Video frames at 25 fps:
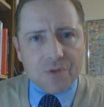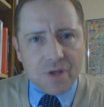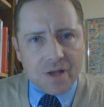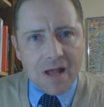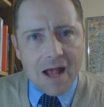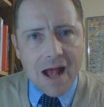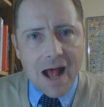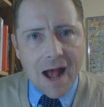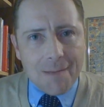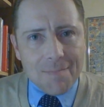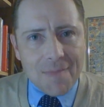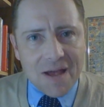
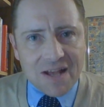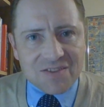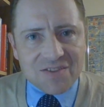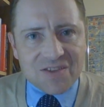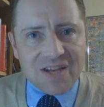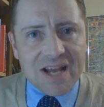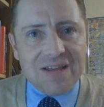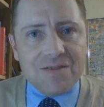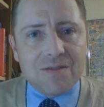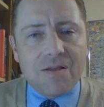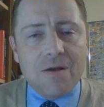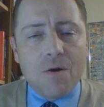I'm not
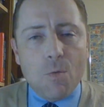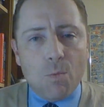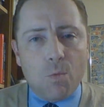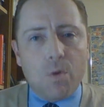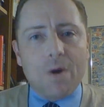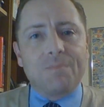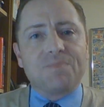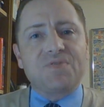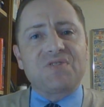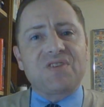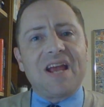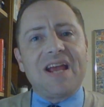saying what I'm
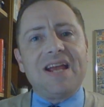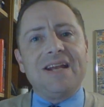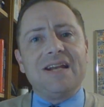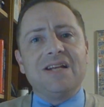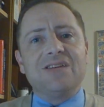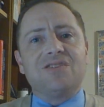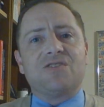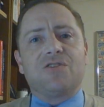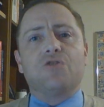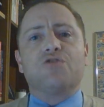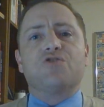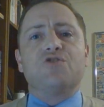saying is
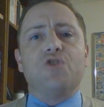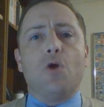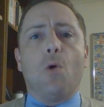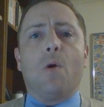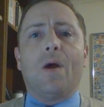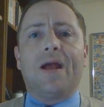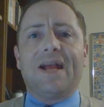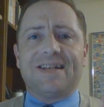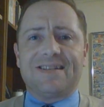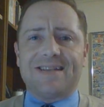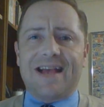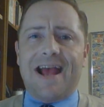there's no
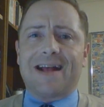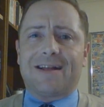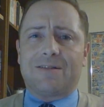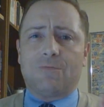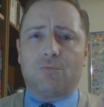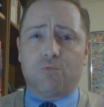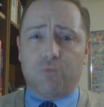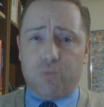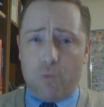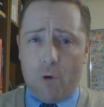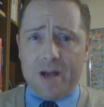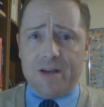exact
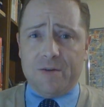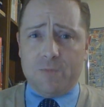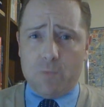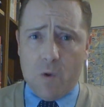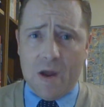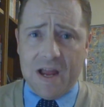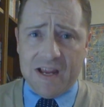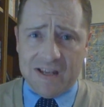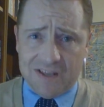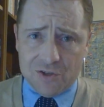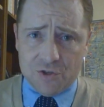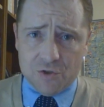right way
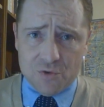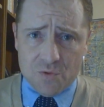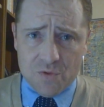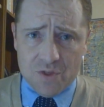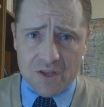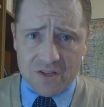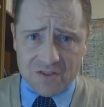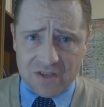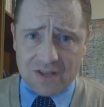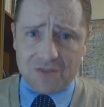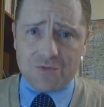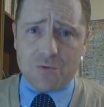to do
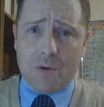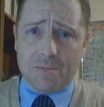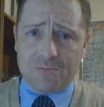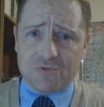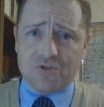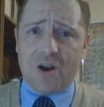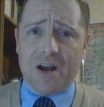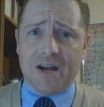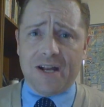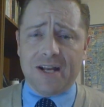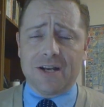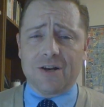this. That's what I'm
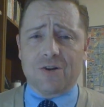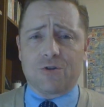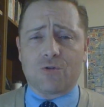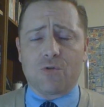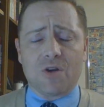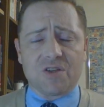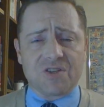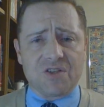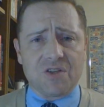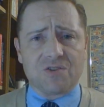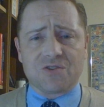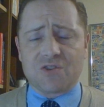trying to get
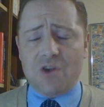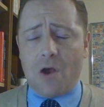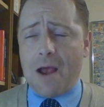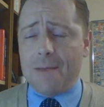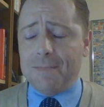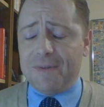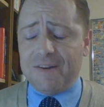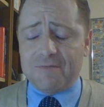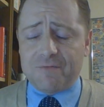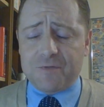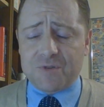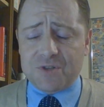across here. So I
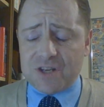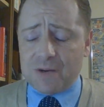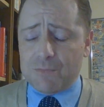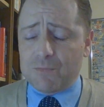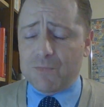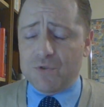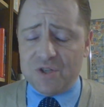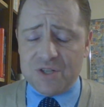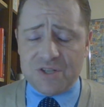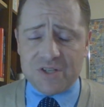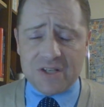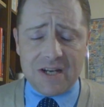mean, for some
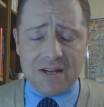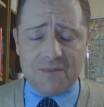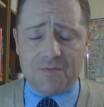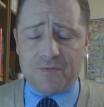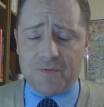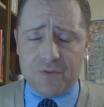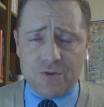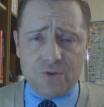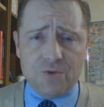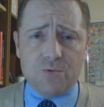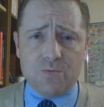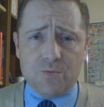reason, if
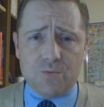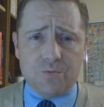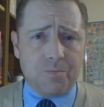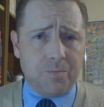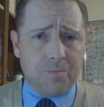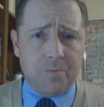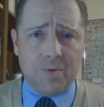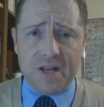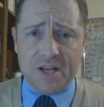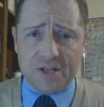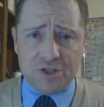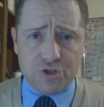you
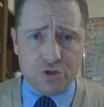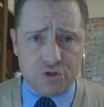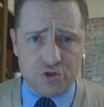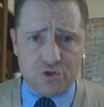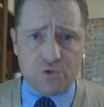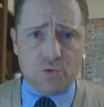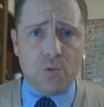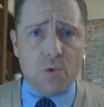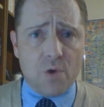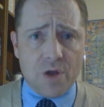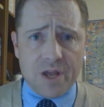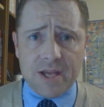
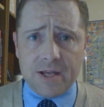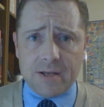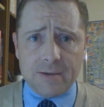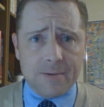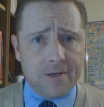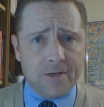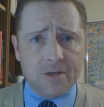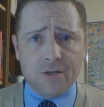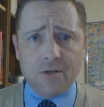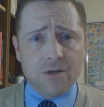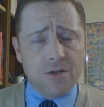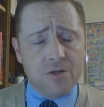enjoy
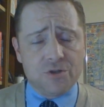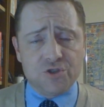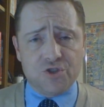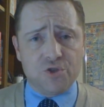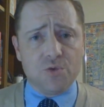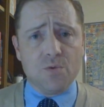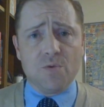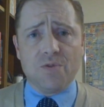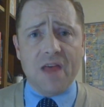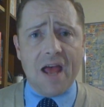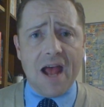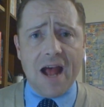
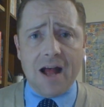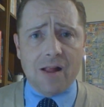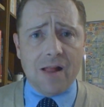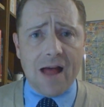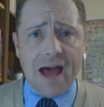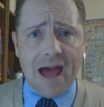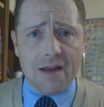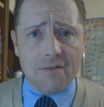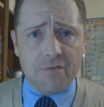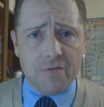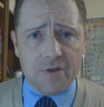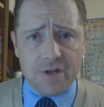chewing the hell
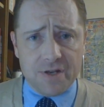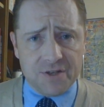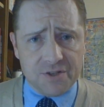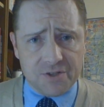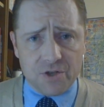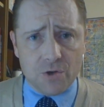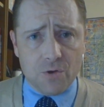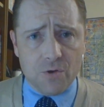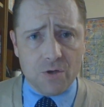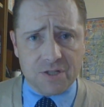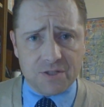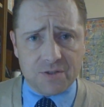out of it
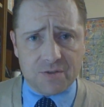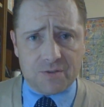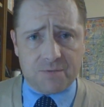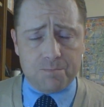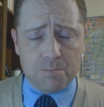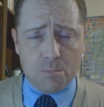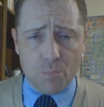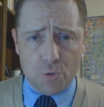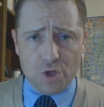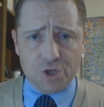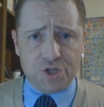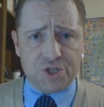until it's
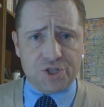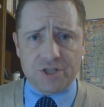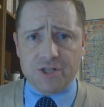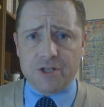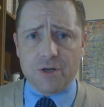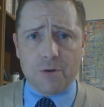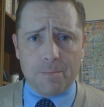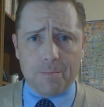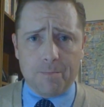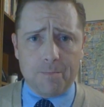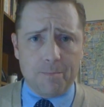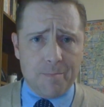mush in
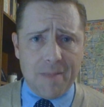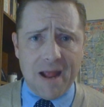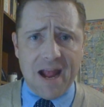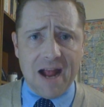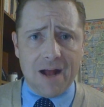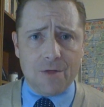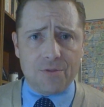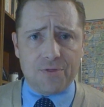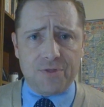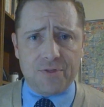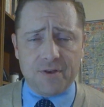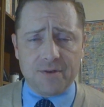your
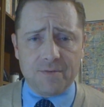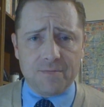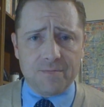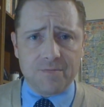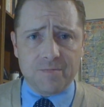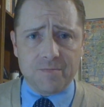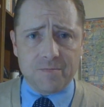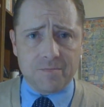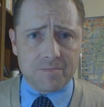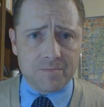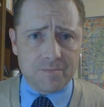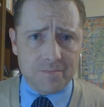mouth
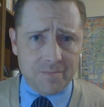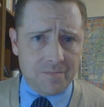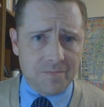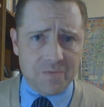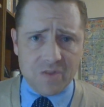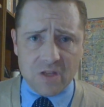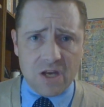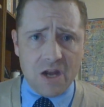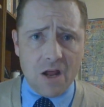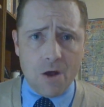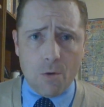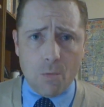and
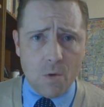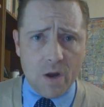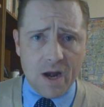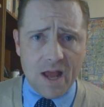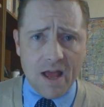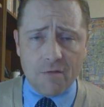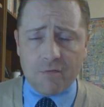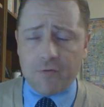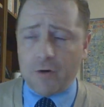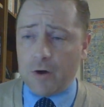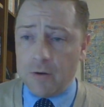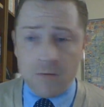you know
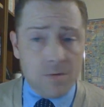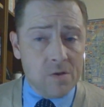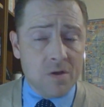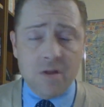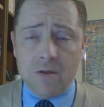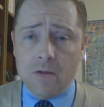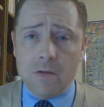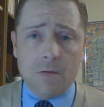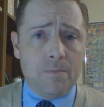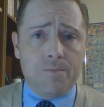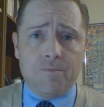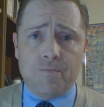whatever,
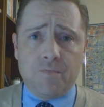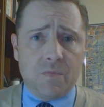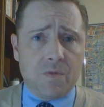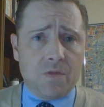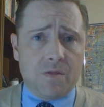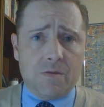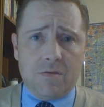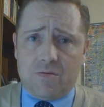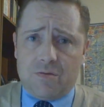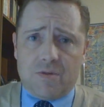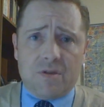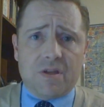
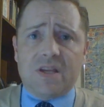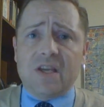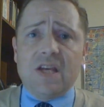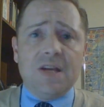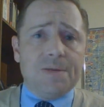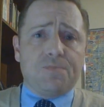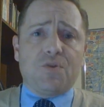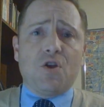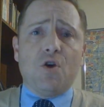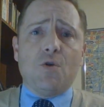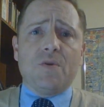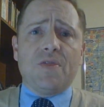keep
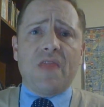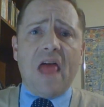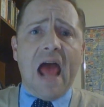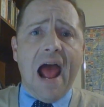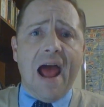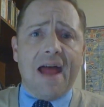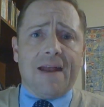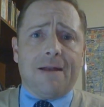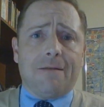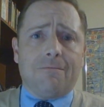doing that